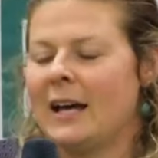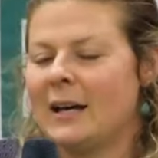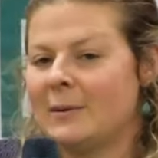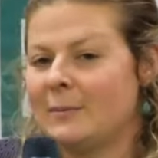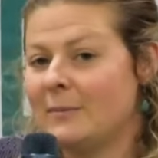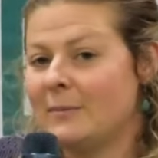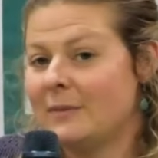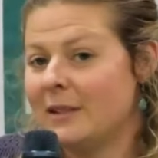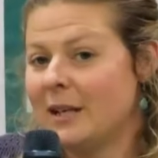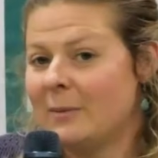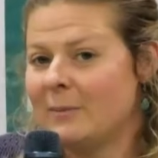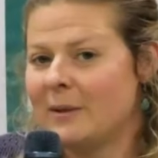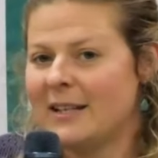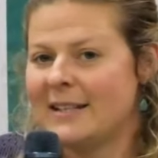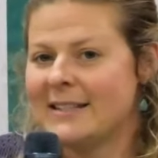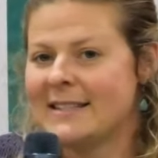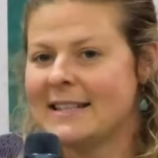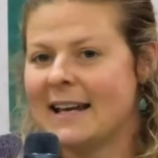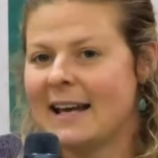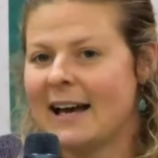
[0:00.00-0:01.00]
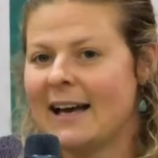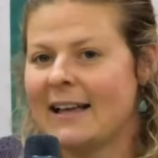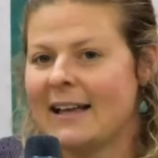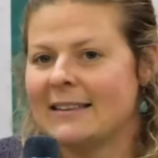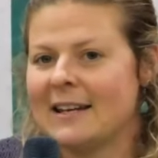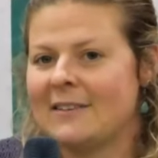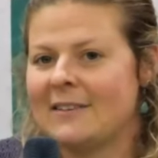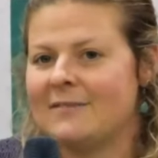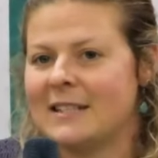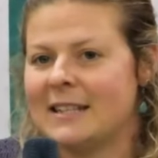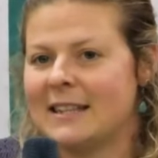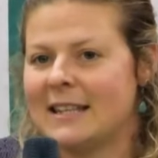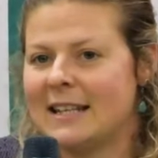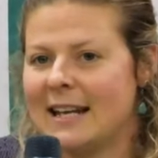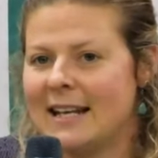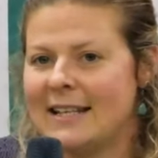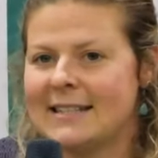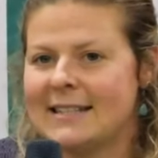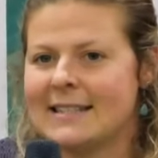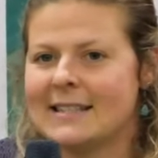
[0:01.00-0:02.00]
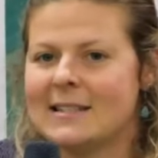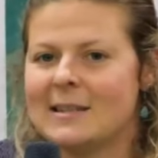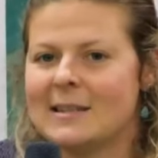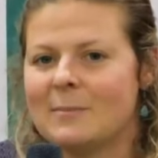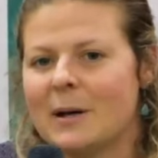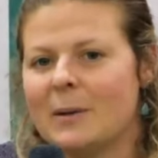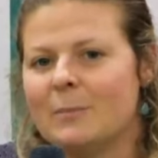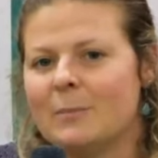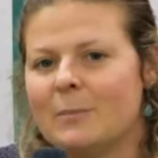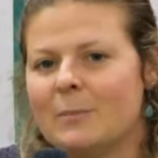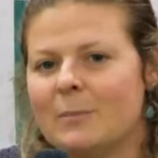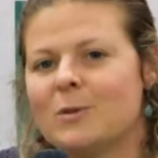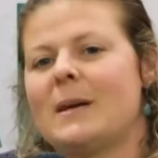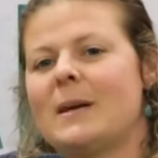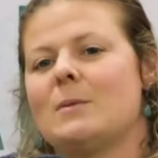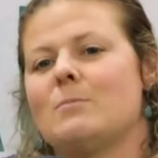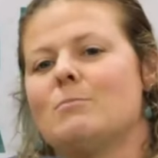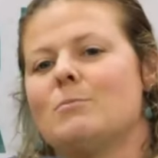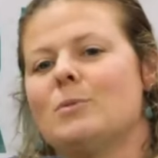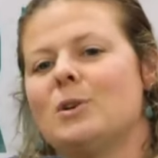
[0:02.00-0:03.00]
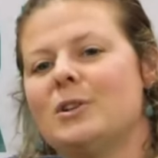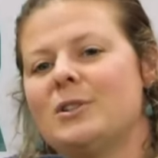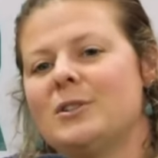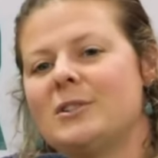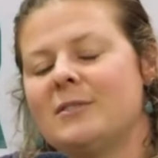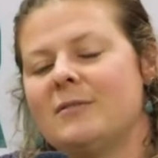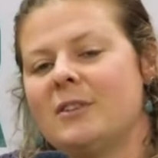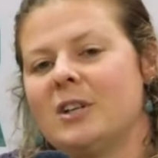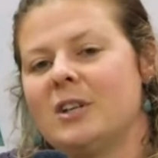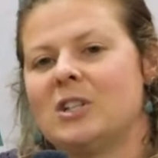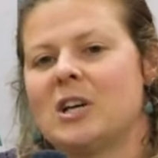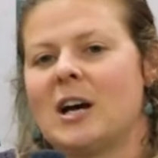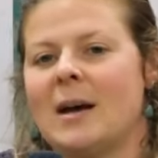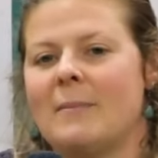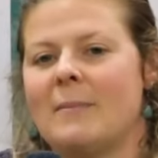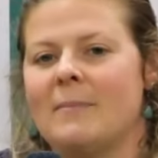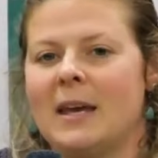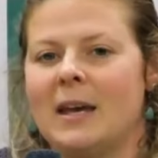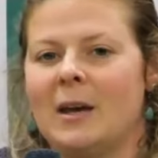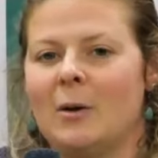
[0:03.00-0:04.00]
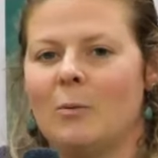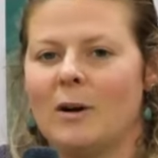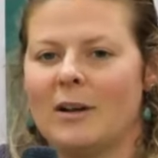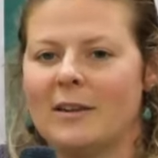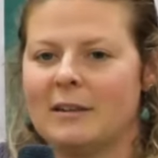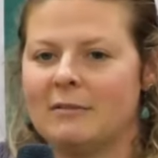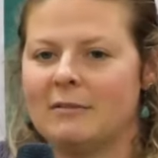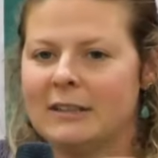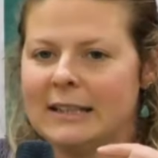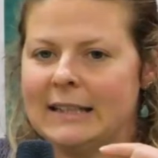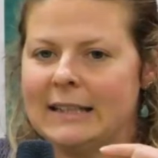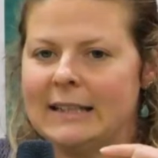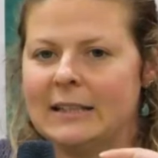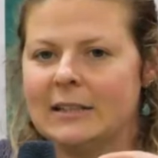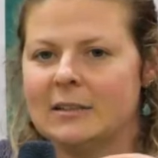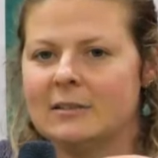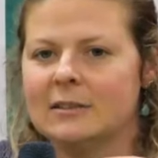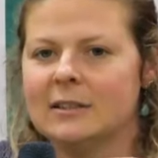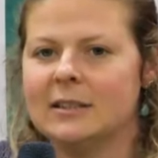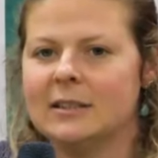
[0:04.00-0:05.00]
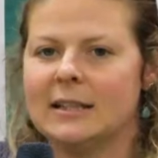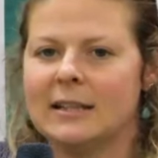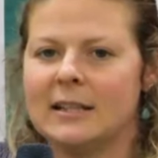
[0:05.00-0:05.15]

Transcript: Now, because they are left in the nest, the mum will spend most of her time there while they're really little,